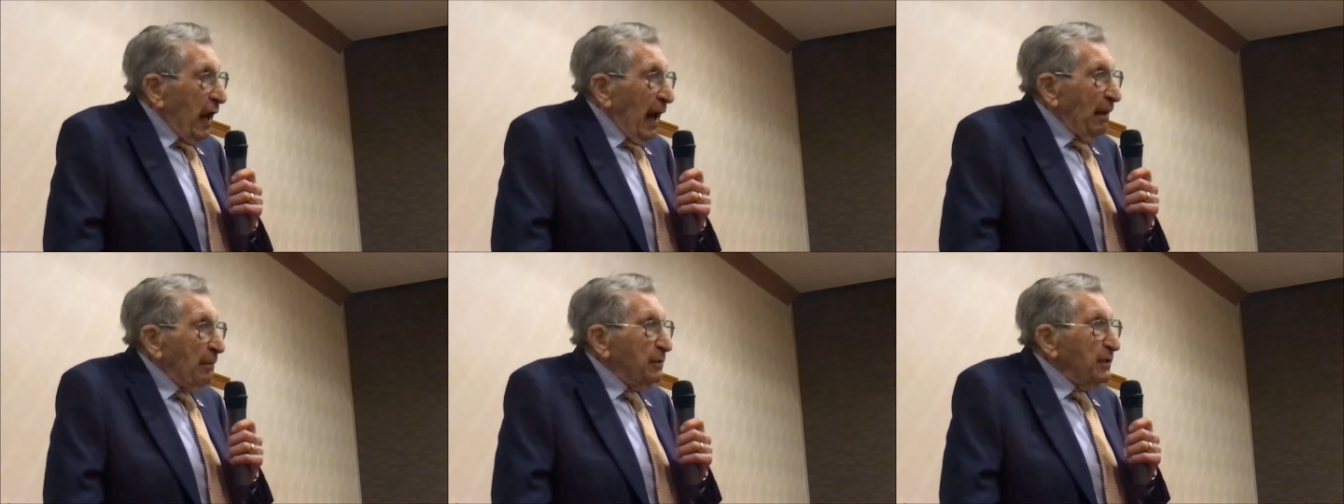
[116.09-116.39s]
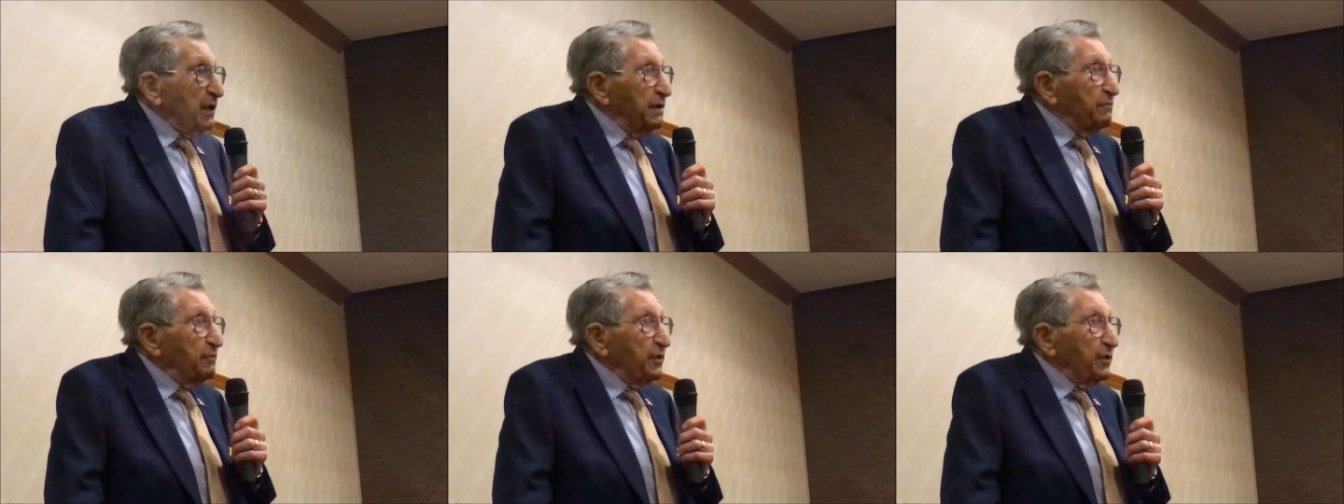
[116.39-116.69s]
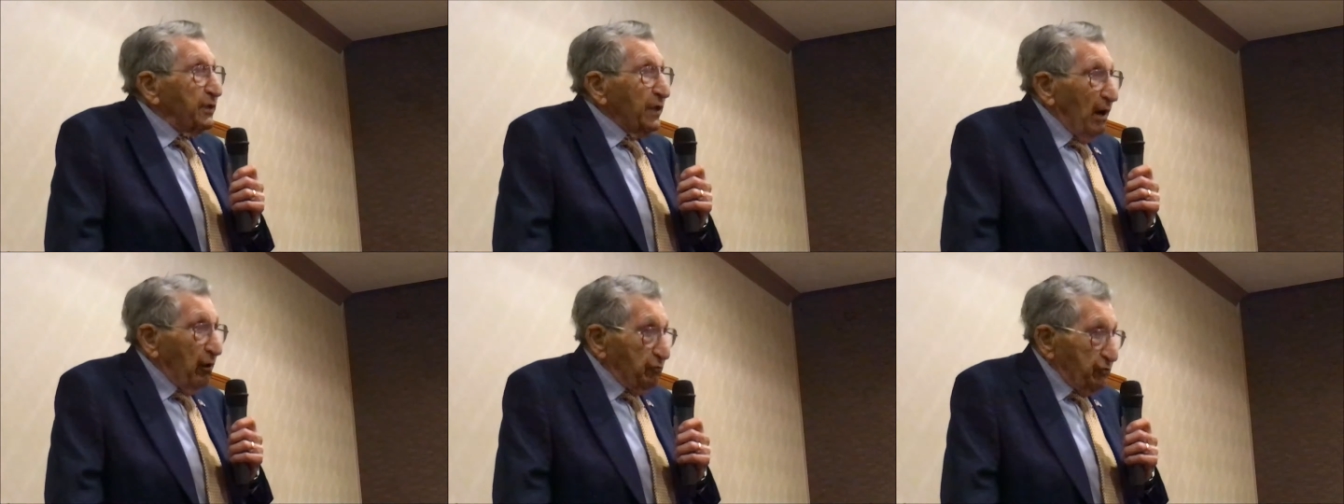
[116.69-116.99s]
I'm
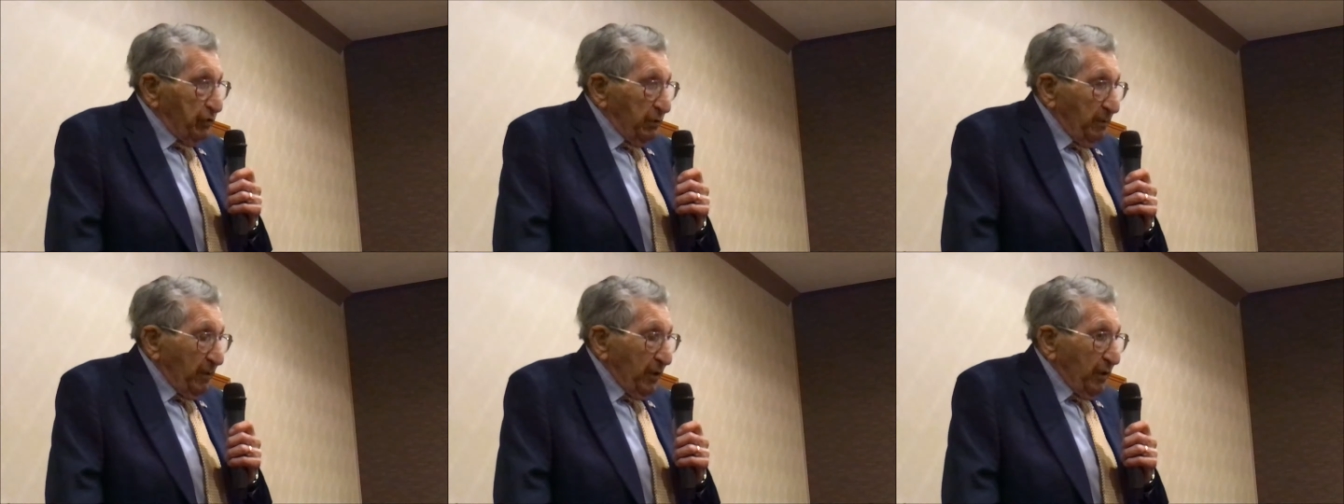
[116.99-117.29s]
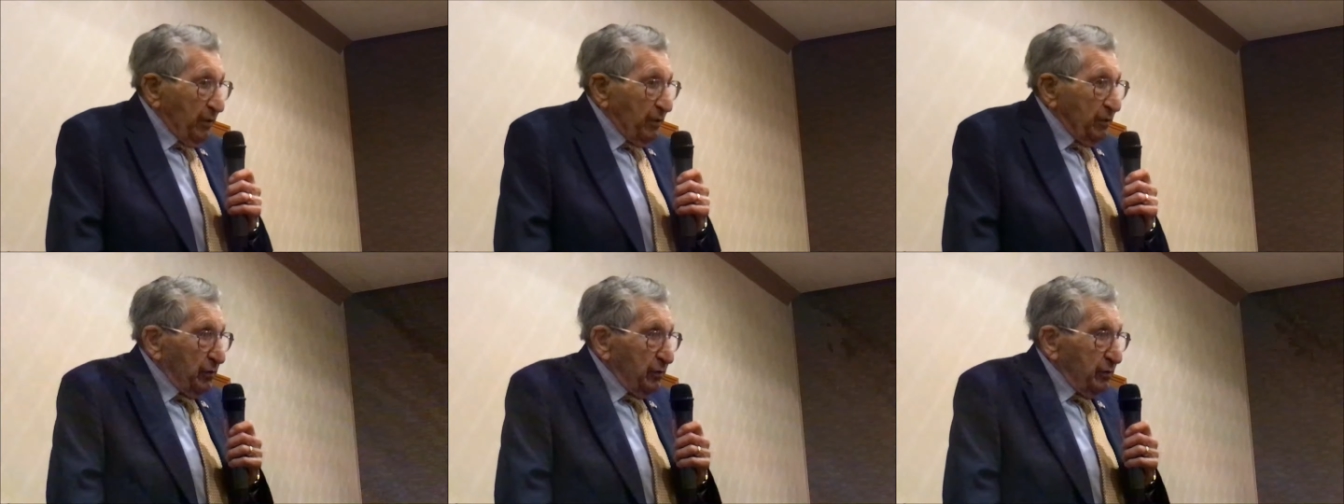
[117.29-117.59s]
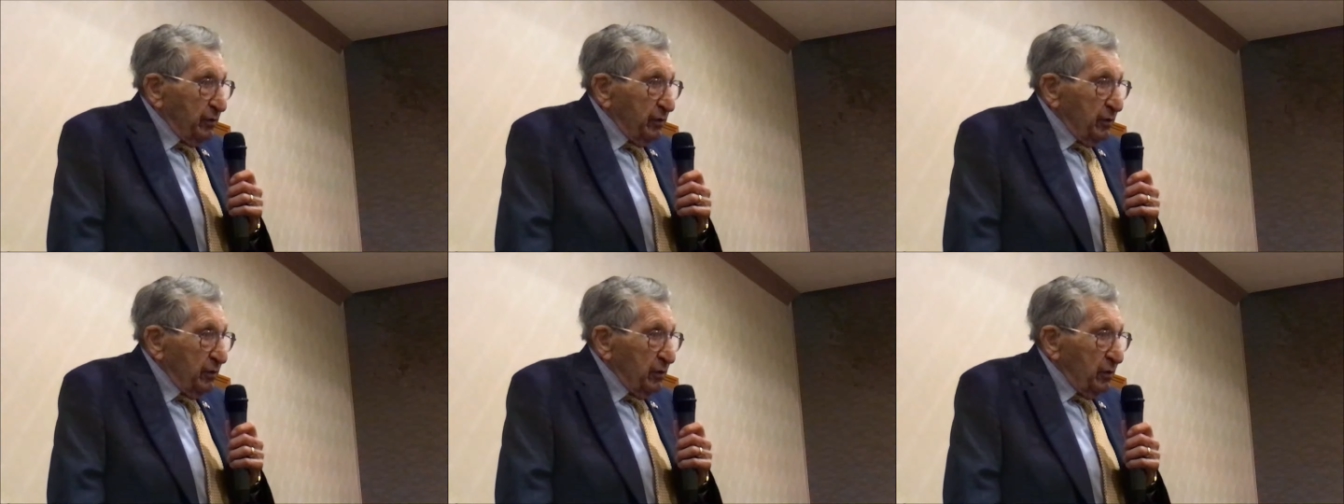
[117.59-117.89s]
leaving town tomorrow."
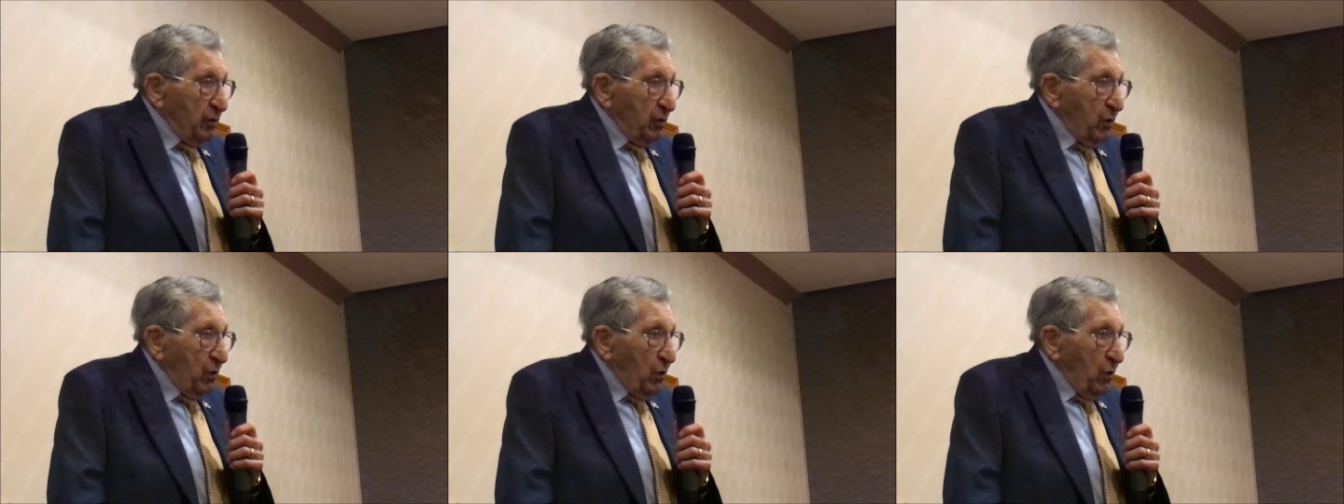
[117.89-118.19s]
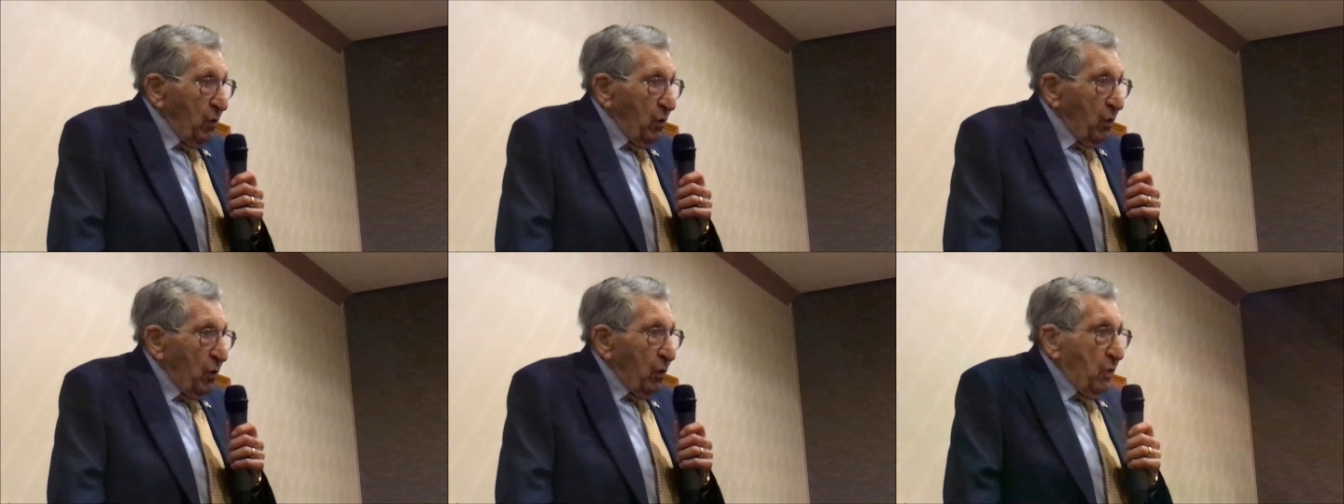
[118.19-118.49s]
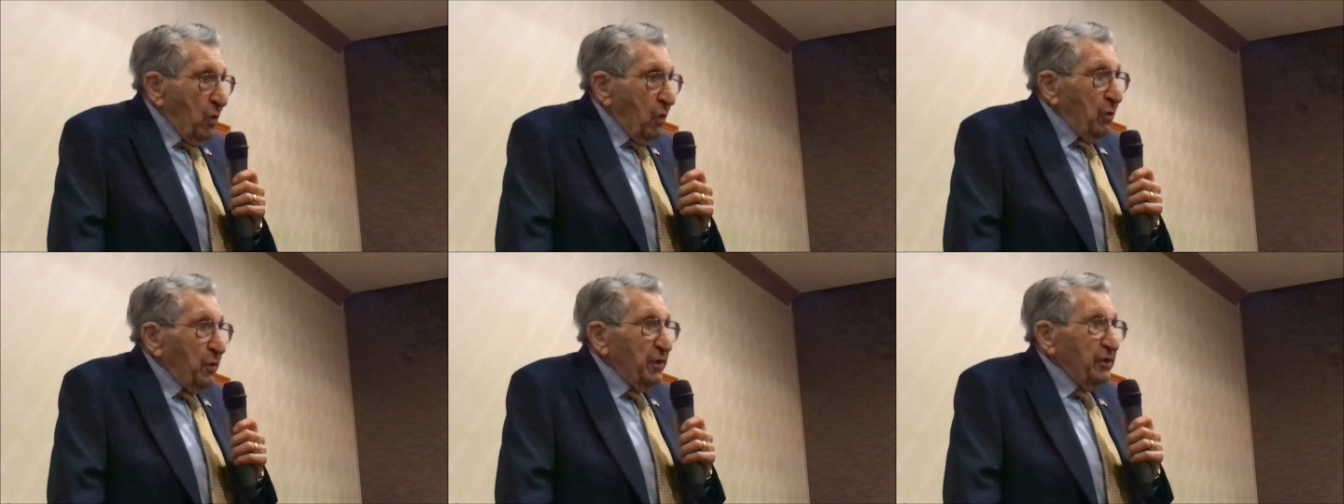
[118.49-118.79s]

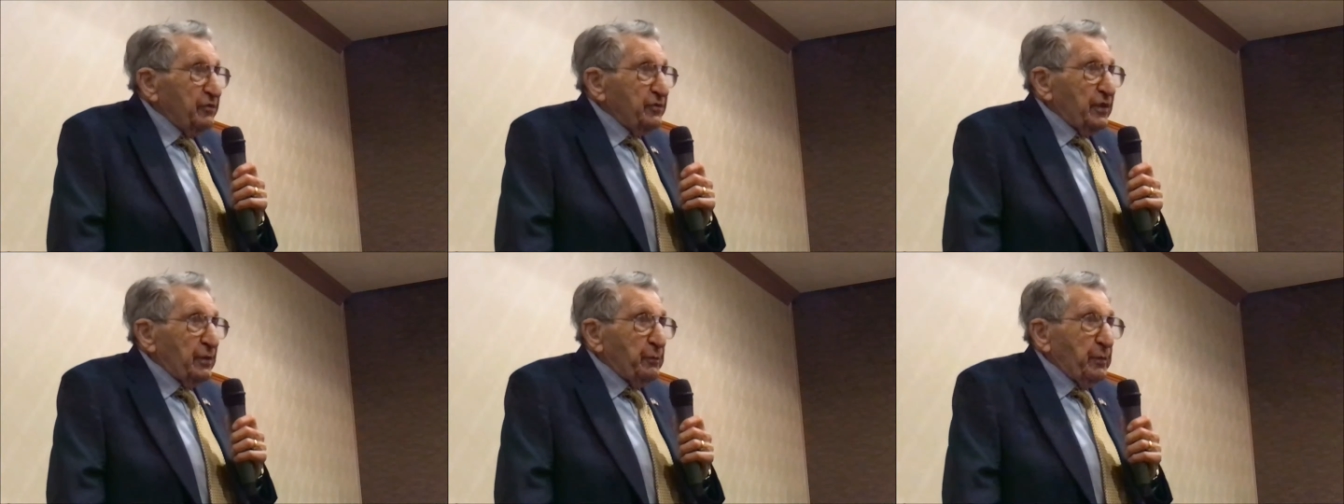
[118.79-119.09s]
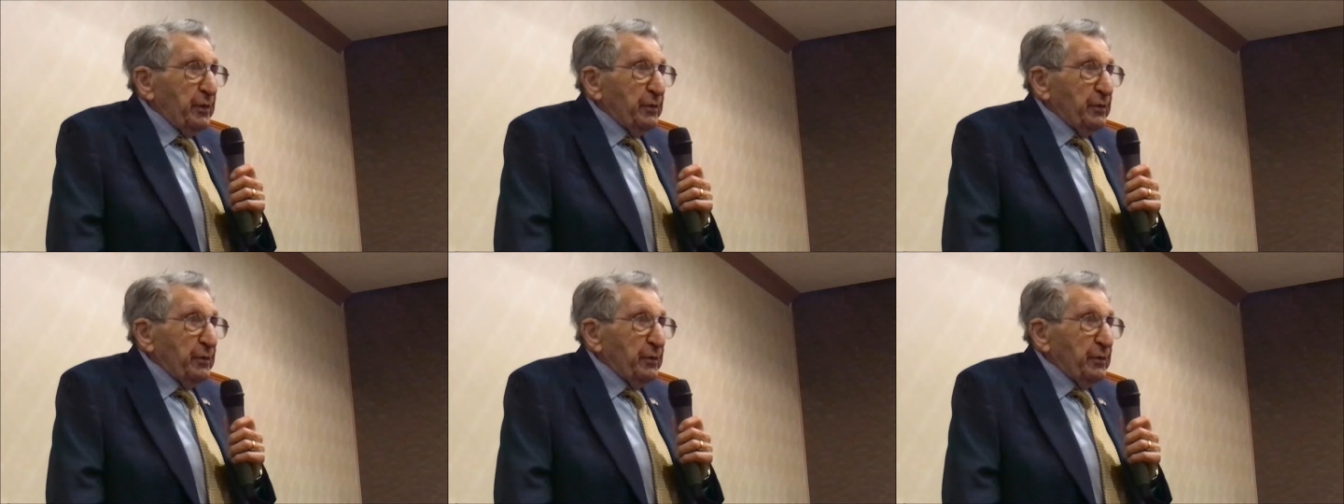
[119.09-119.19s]
"Oh," he said,